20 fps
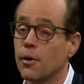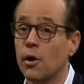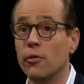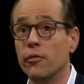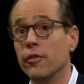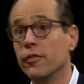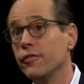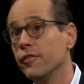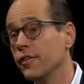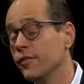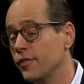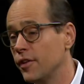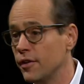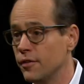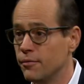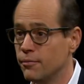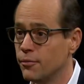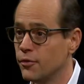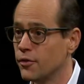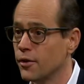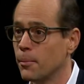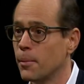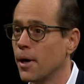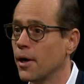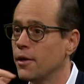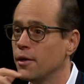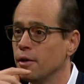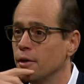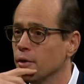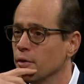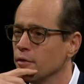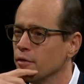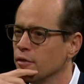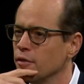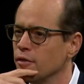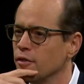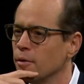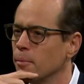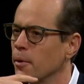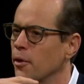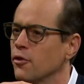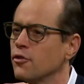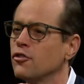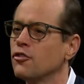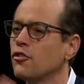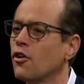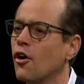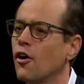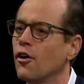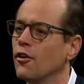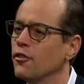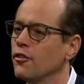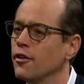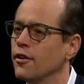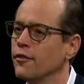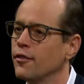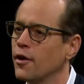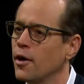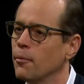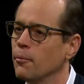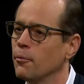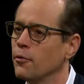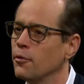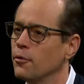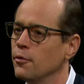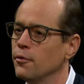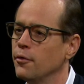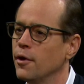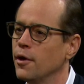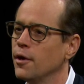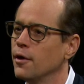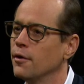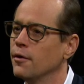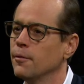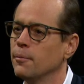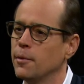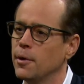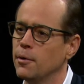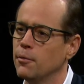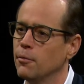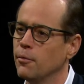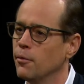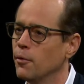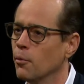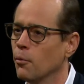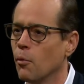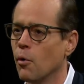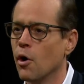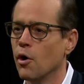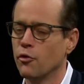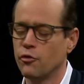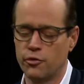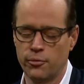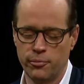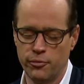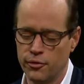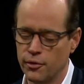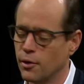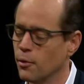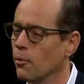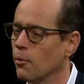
over 50 some odd years and some of the stars that have come through there. I mean, the Waltrips and the